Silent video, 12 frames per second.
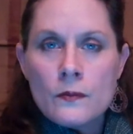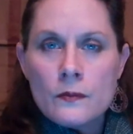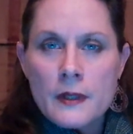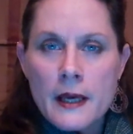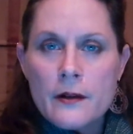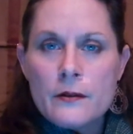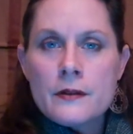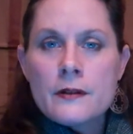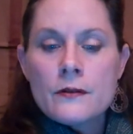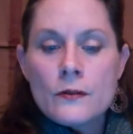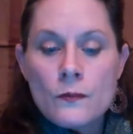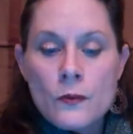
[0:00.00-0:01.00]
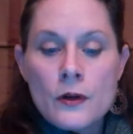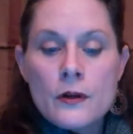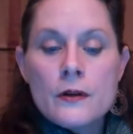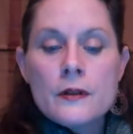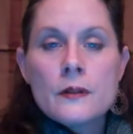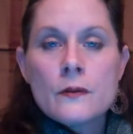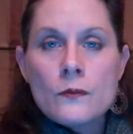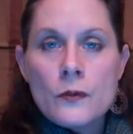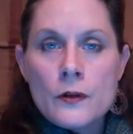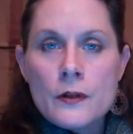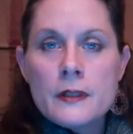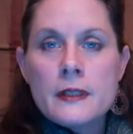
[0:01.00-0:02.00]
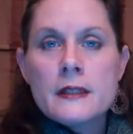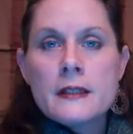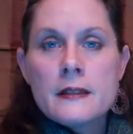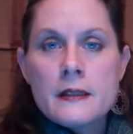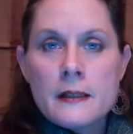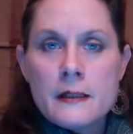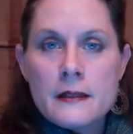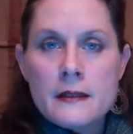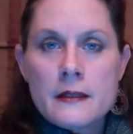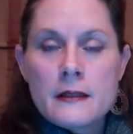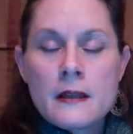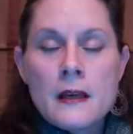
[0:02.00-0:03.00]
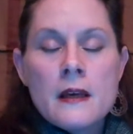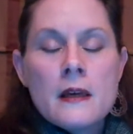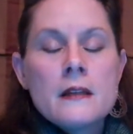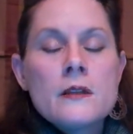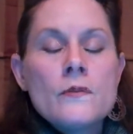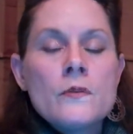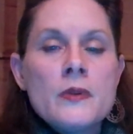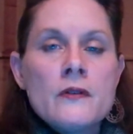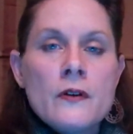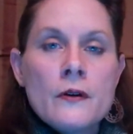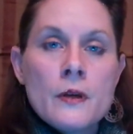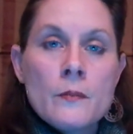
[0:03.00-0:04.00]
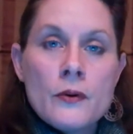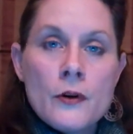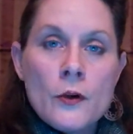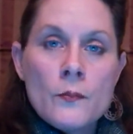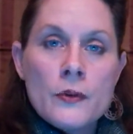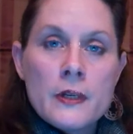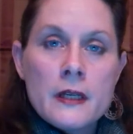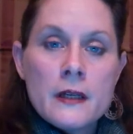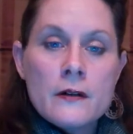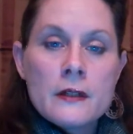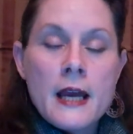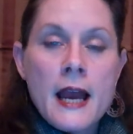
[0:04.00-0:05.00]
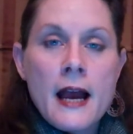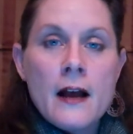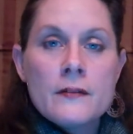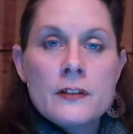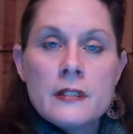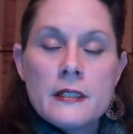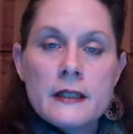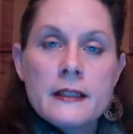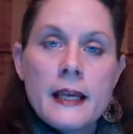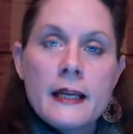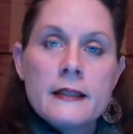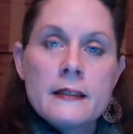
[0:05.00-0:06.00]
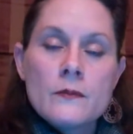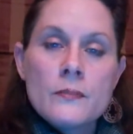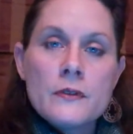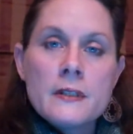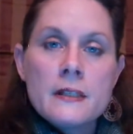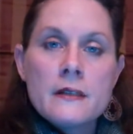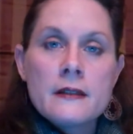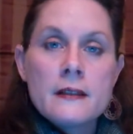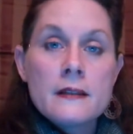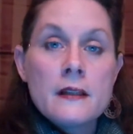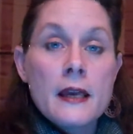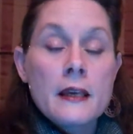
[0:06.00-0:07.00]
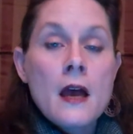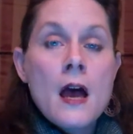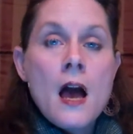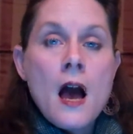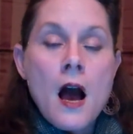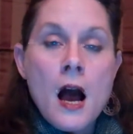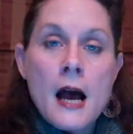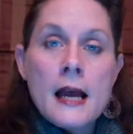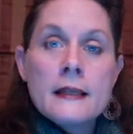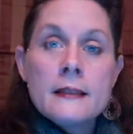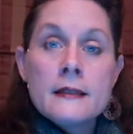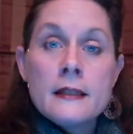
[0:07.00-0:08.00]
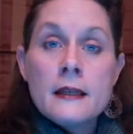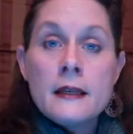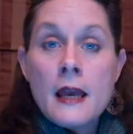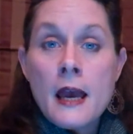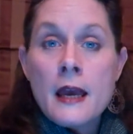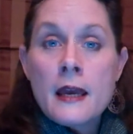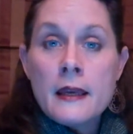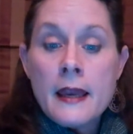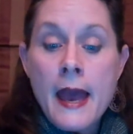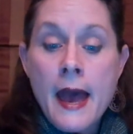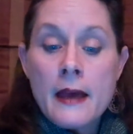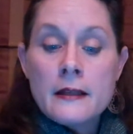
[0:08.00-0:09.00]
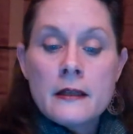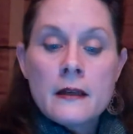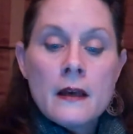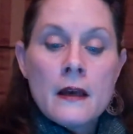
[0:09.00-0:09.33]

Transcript: letters, into words, and words into sentences. And so it would be very appropriate here to dictate simple sentences like I see a cat,